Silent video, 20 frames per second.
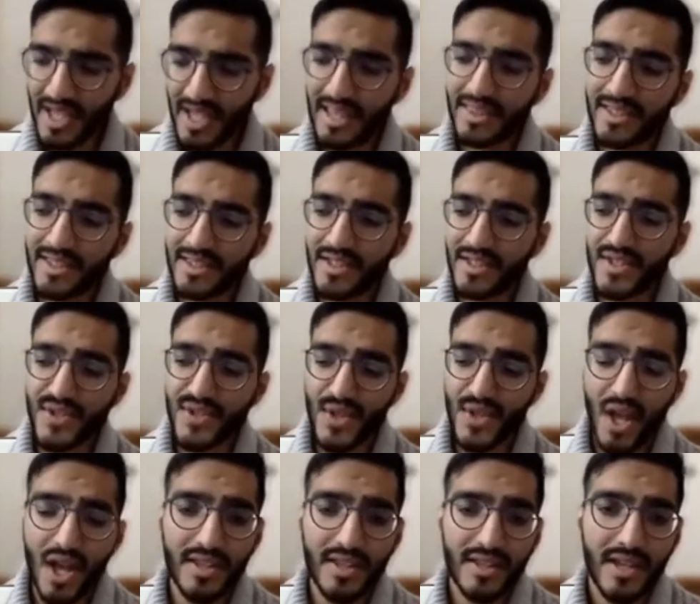And then the
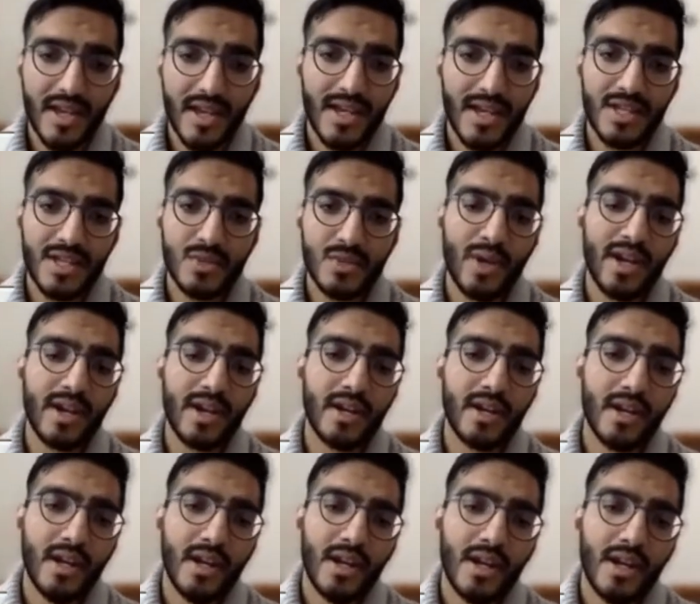Sod is
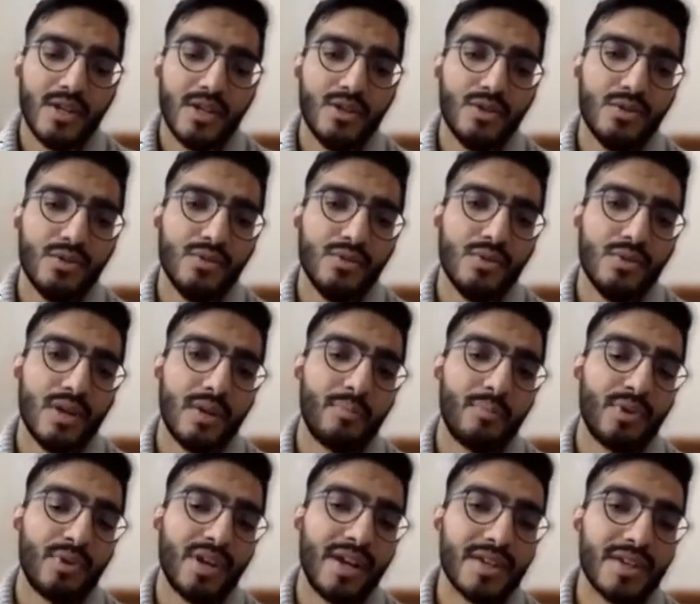where
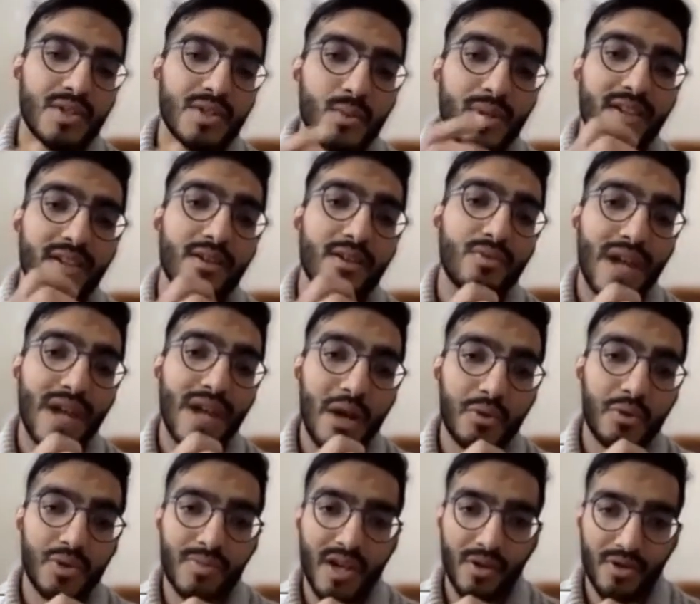you pronounce with a
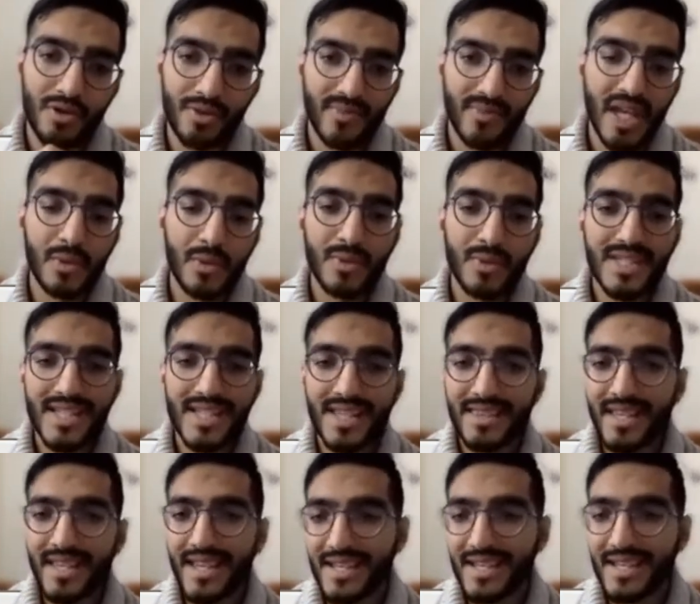round mouth. And we
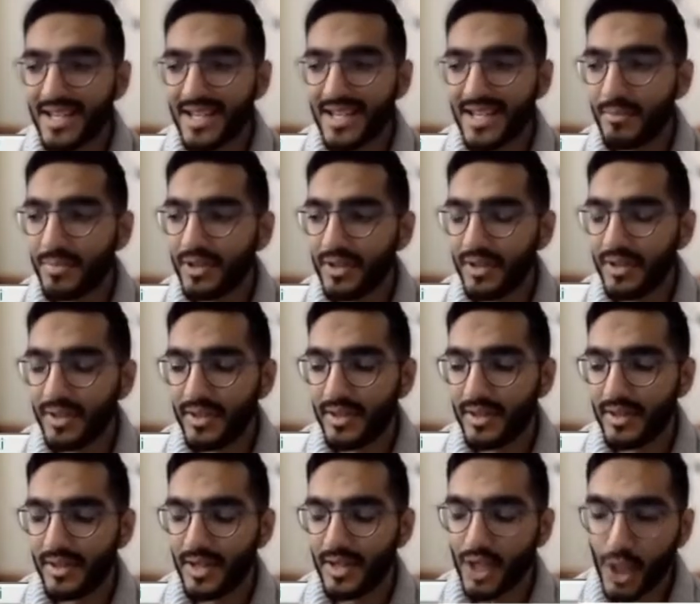said the example,
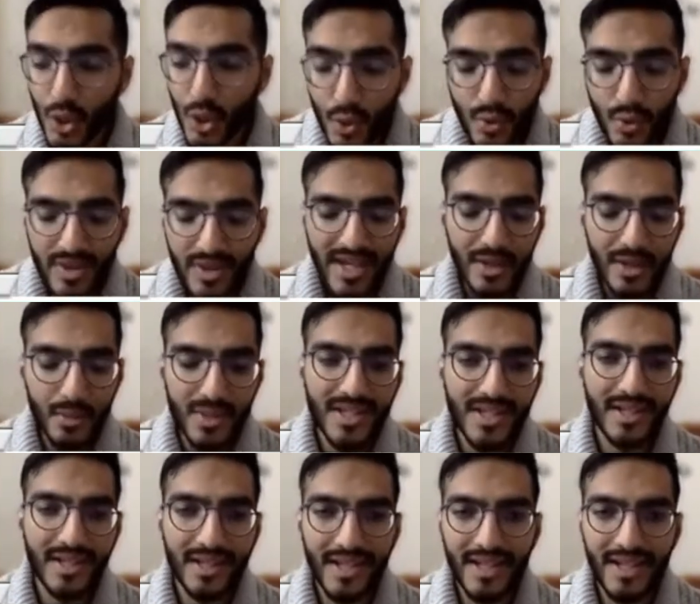the clue that
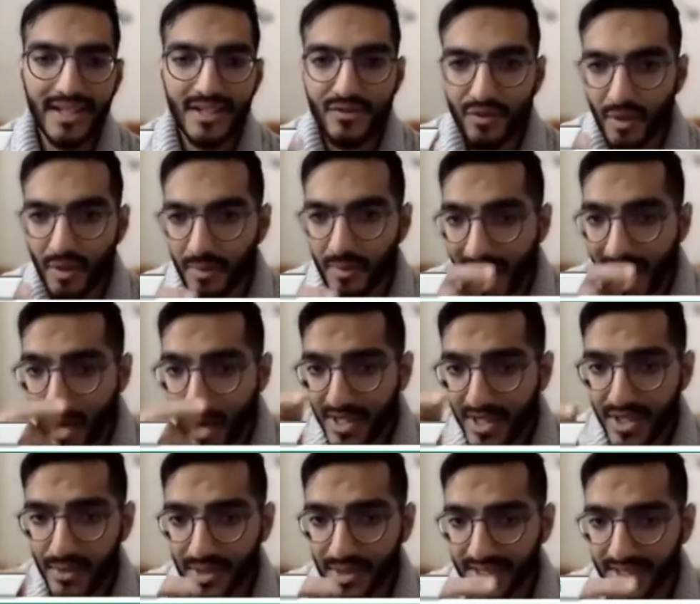we can get is from
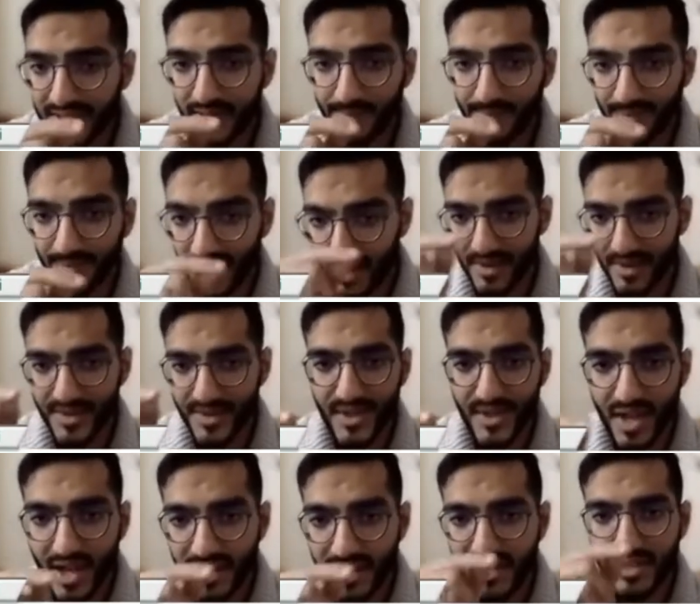how it's written. The
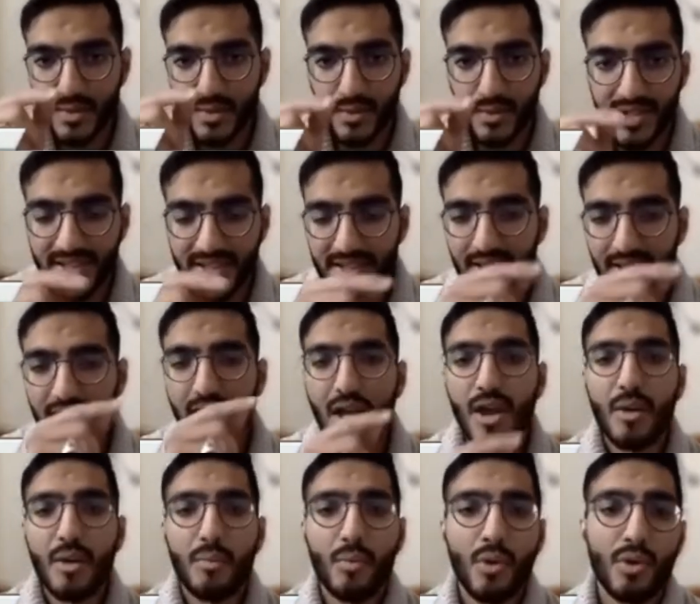Sod is written
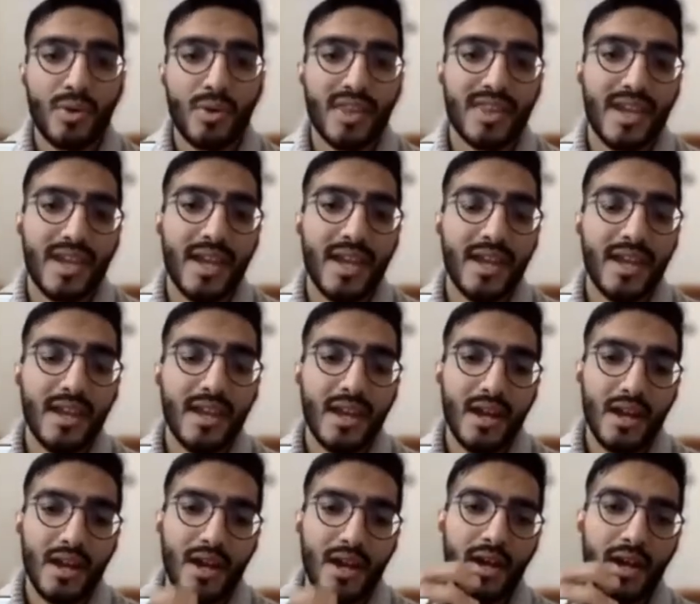more with
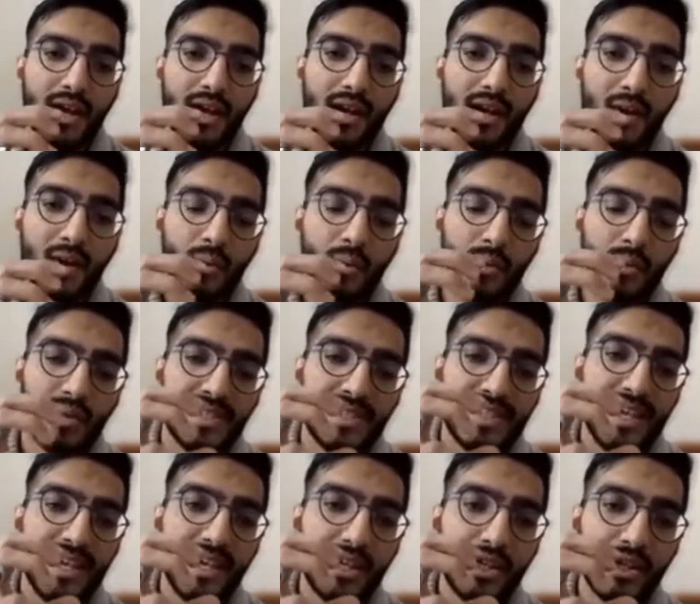a
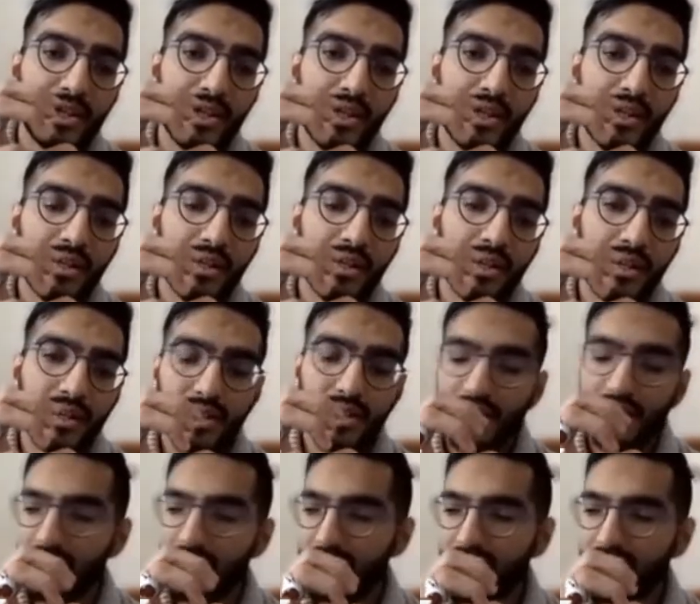circular
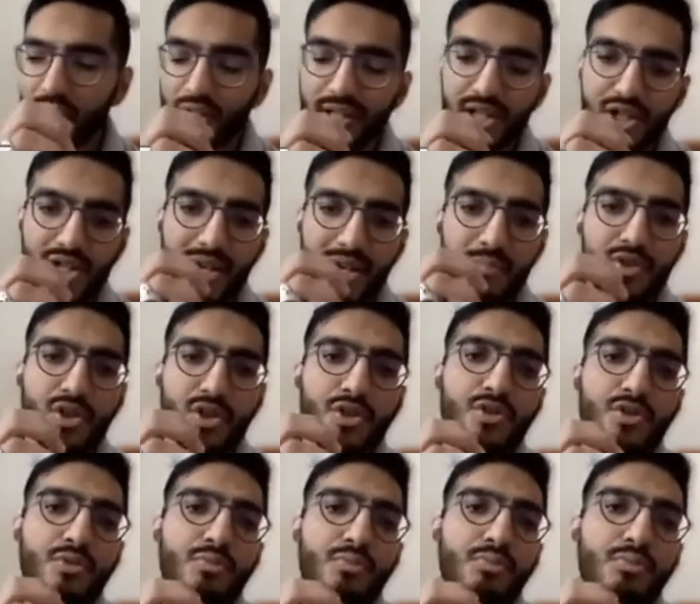
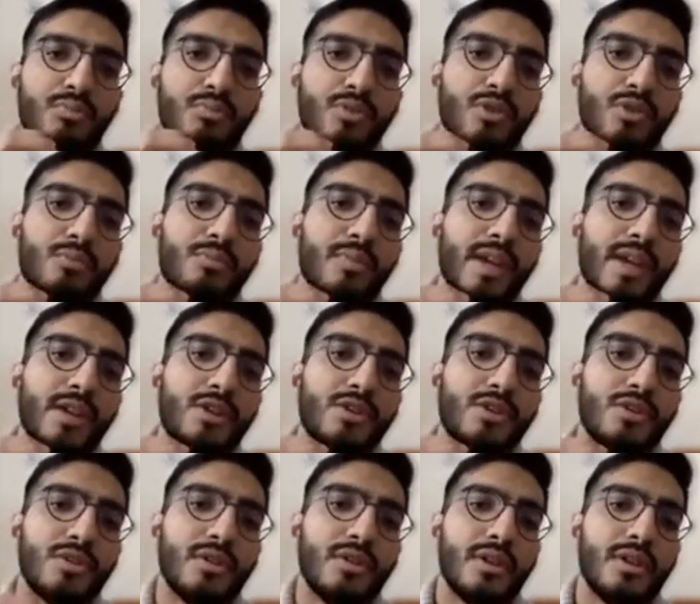shape, so you
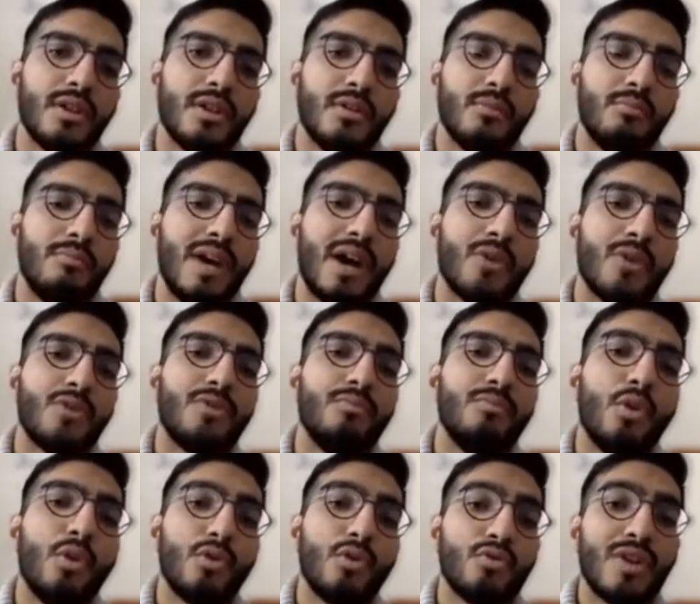make your
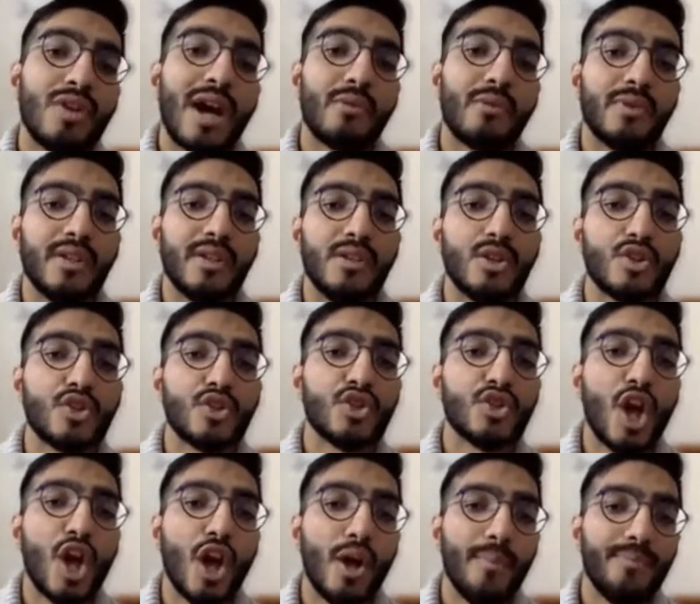mouth more rounded.
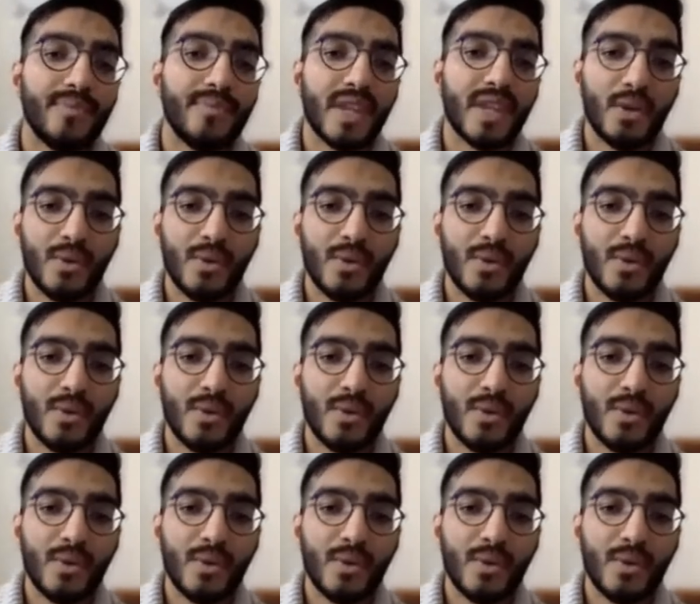Saw.